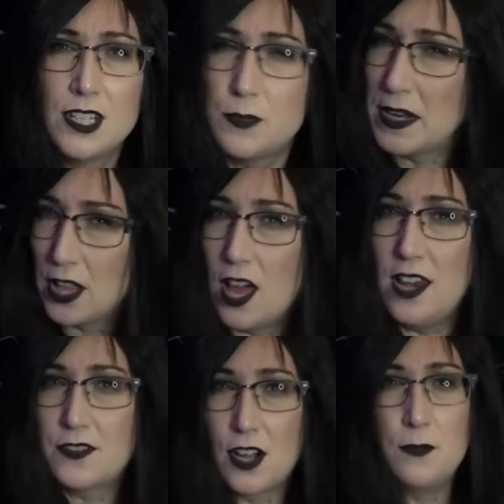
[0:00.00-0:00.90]
It's been a lot
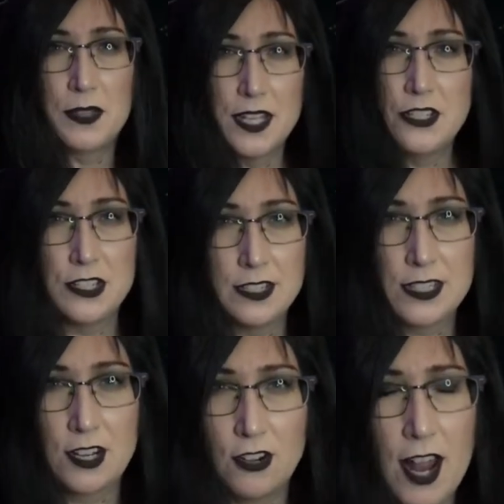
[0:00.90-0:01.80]
of compilations
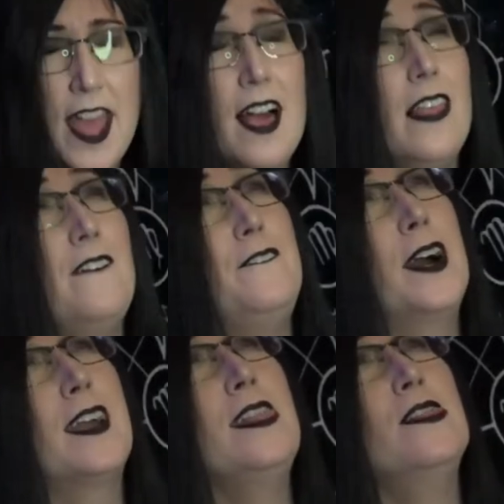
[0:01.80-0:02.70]
that are hella
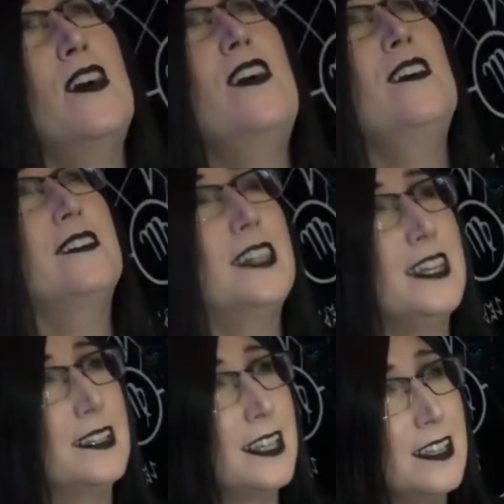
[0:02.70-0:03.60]
fucking long
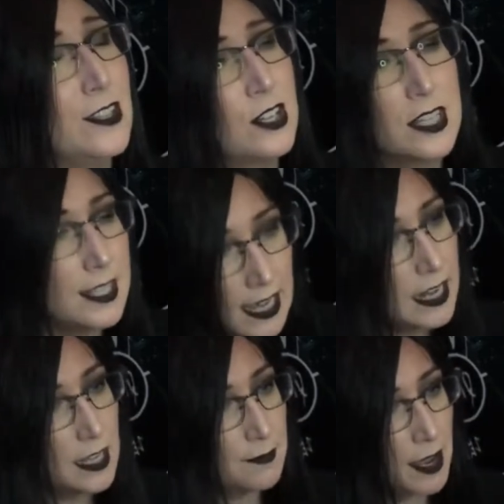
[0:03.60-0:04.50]
lately, and they're
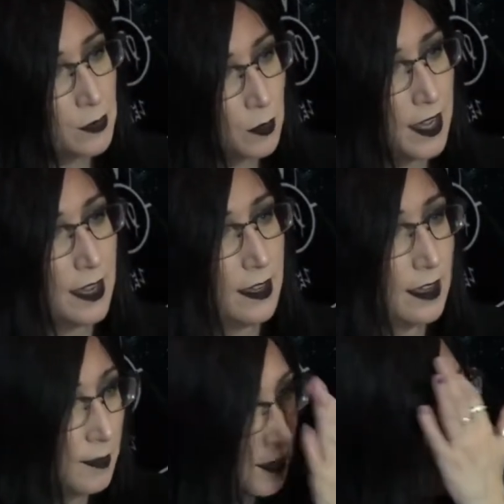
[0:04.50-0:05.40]
getting in my way.
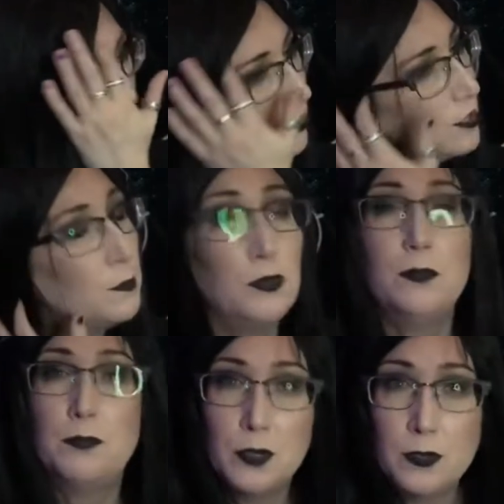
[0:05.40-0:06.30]
I'm not here to poo
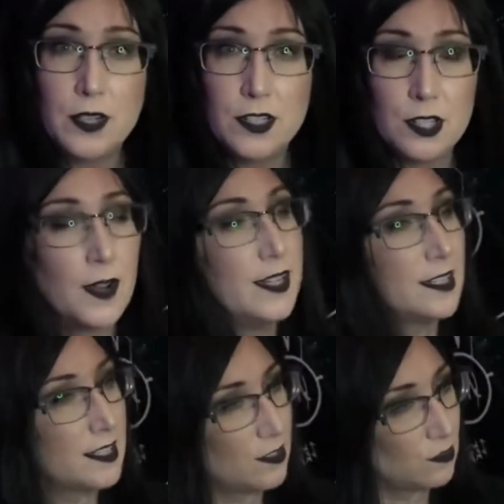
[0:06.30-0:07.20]
poo on you, I
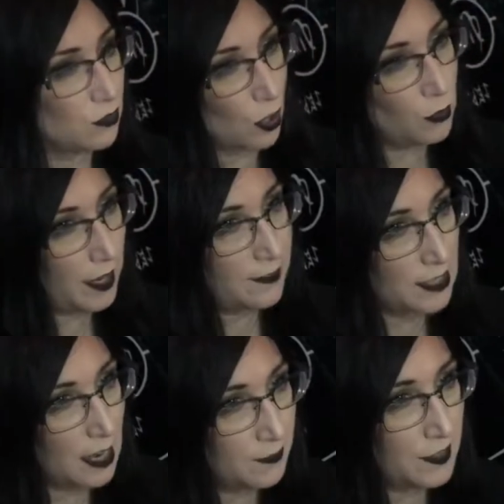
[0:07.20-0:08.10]
just don't have
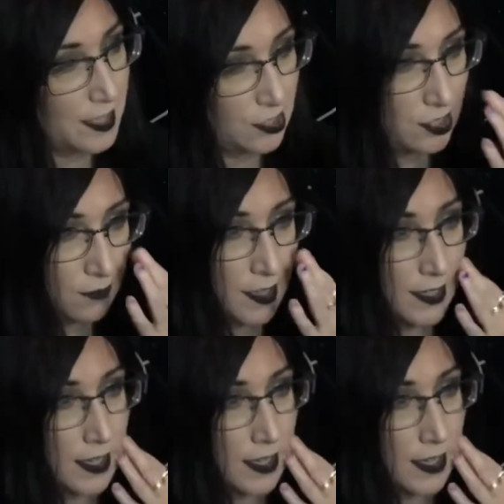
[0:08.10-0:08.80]
time for that shit right